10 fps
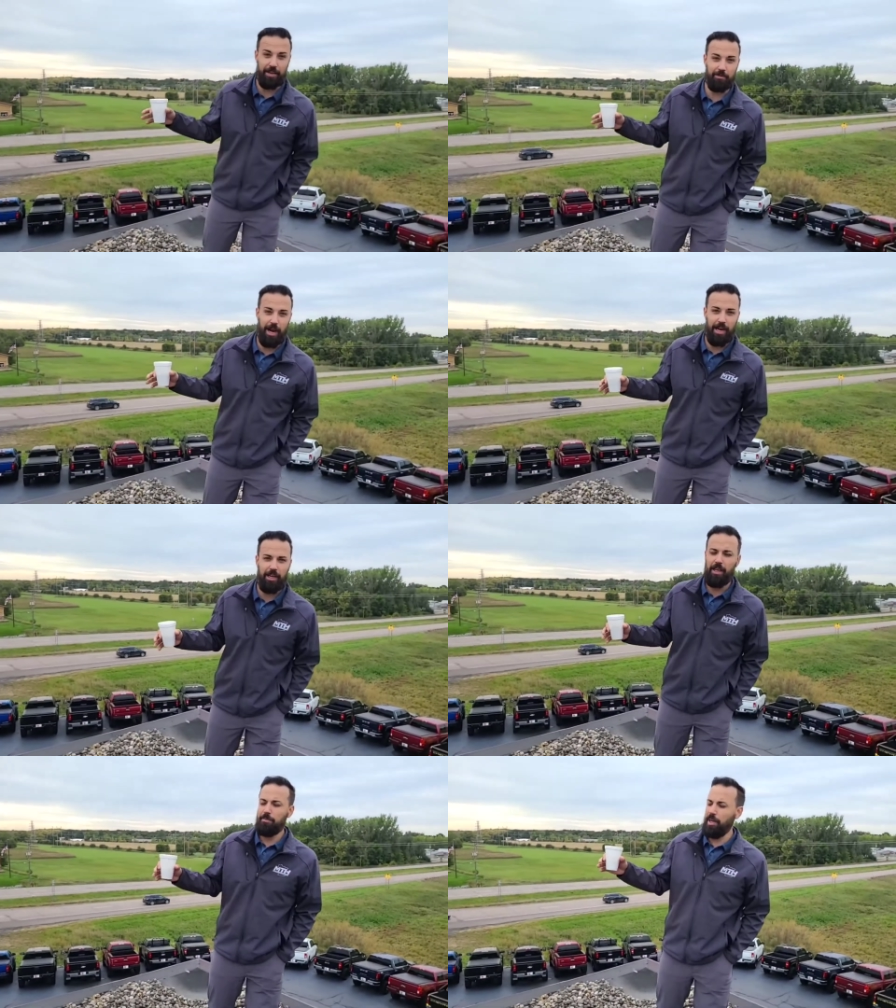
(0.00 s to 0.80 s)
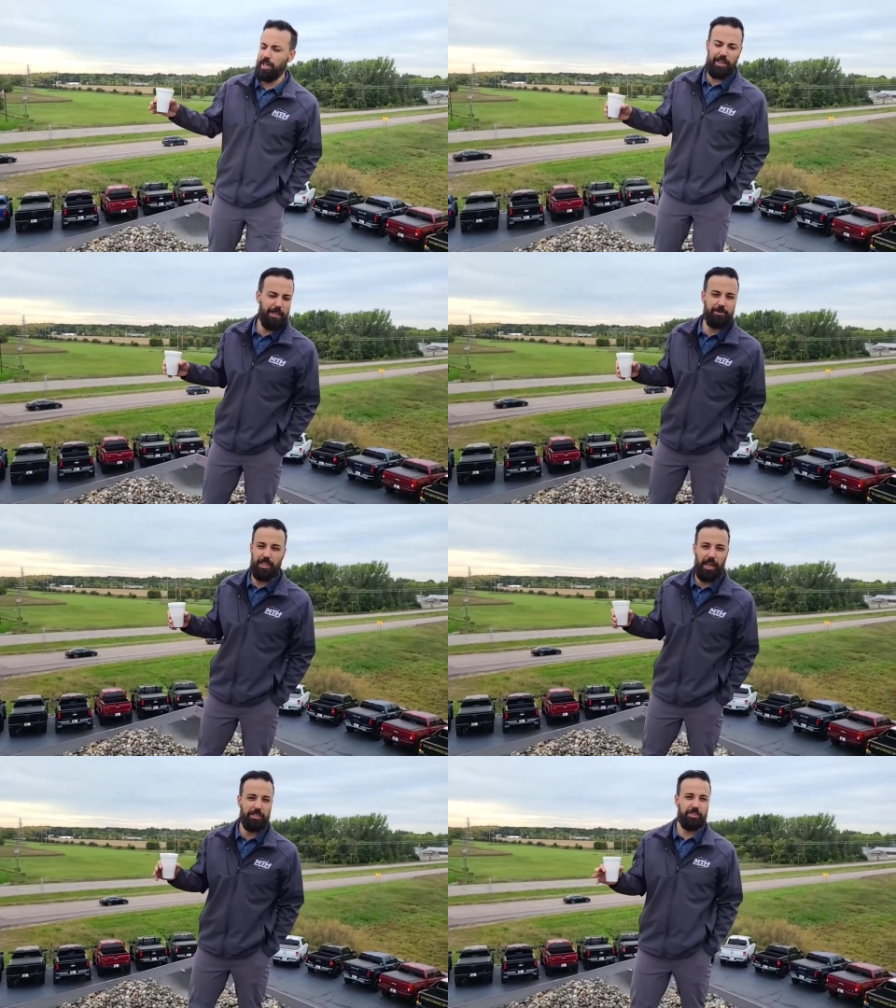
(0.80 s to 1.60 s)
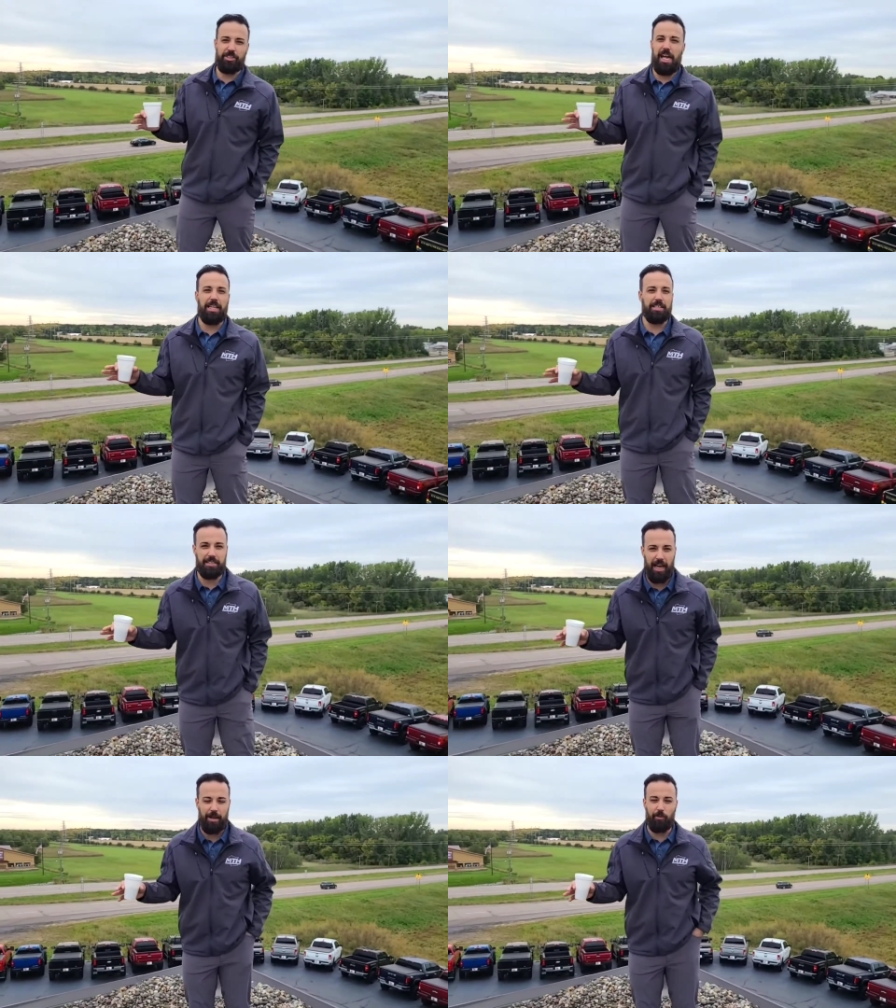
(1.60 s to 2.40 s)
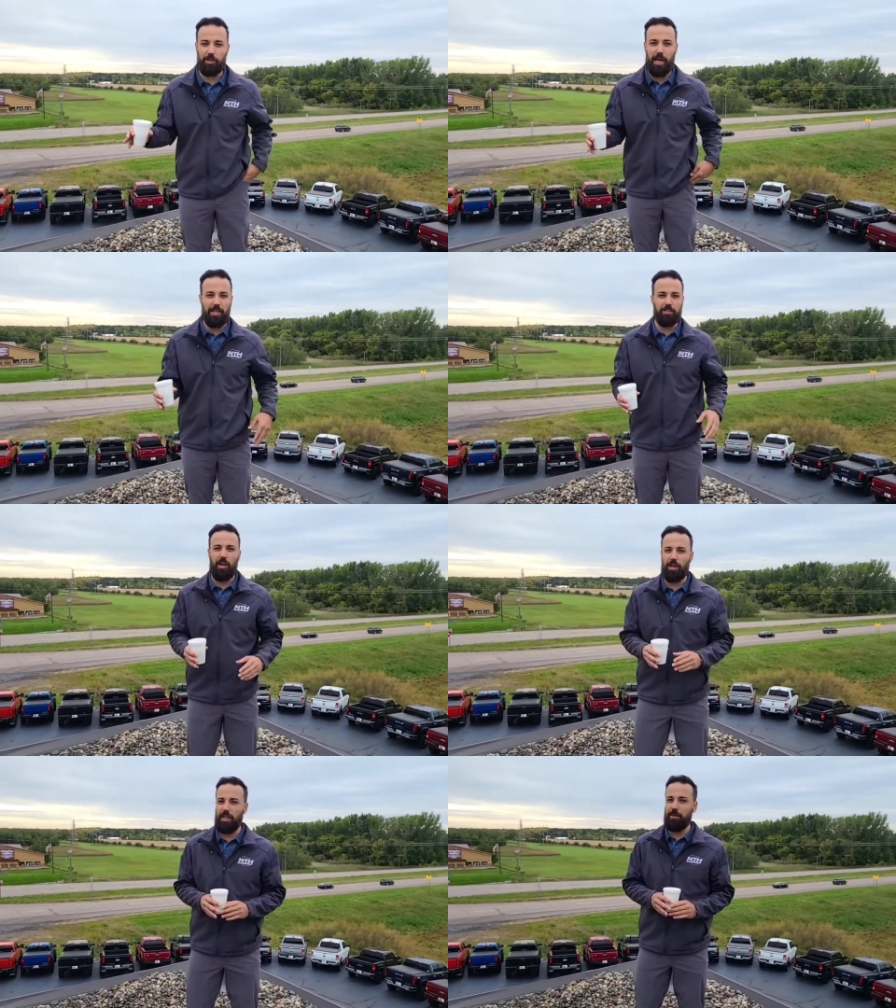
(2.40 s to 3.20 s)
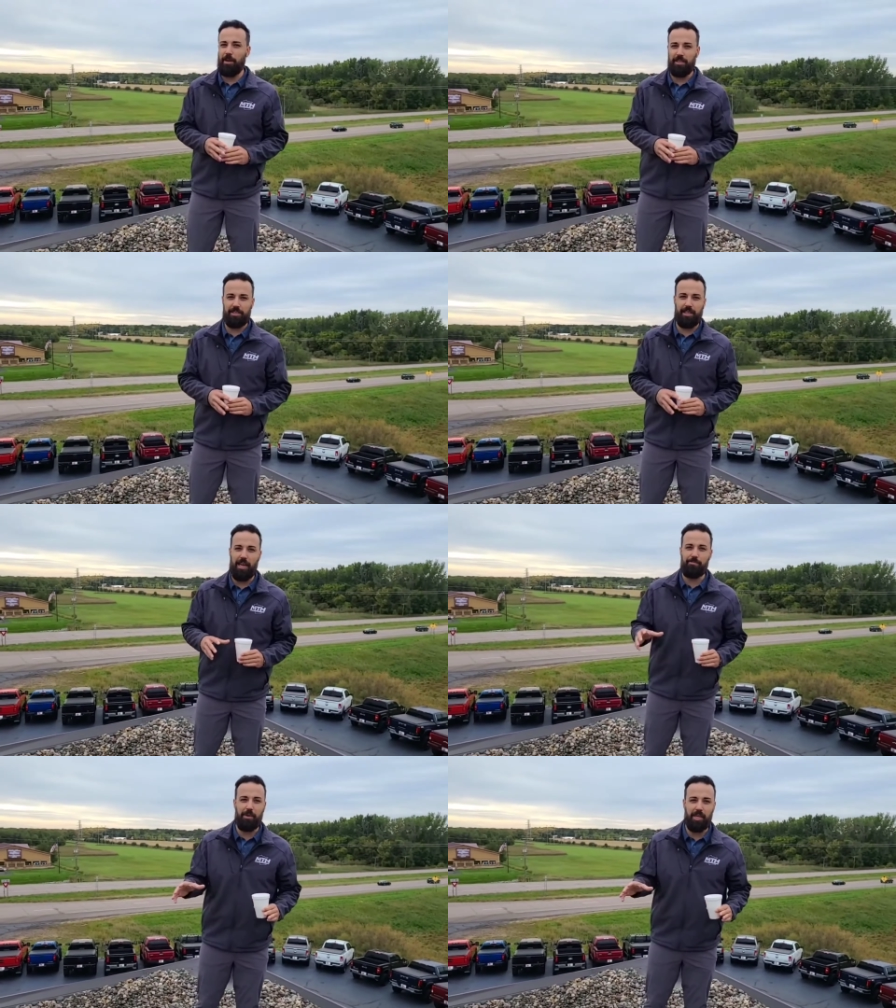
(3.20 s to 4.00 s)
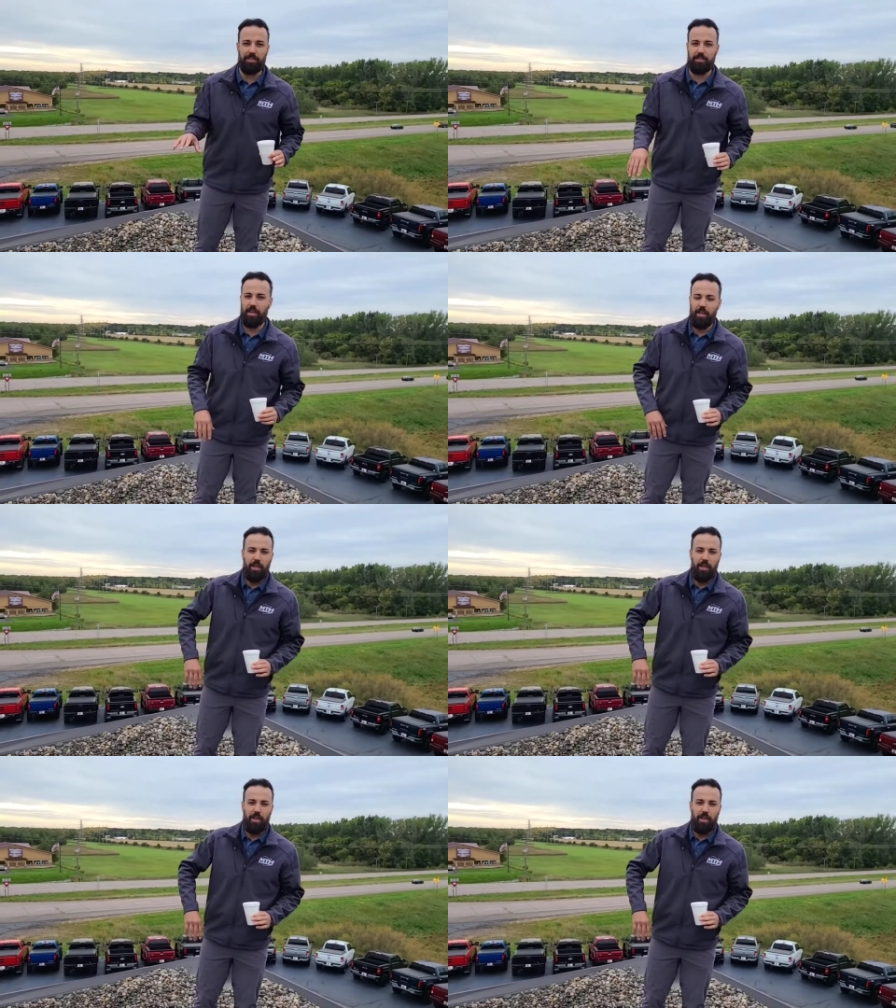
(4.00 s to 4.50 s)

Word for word: them, right? But here at MTH, it's not the same. We're not talking about the same beast.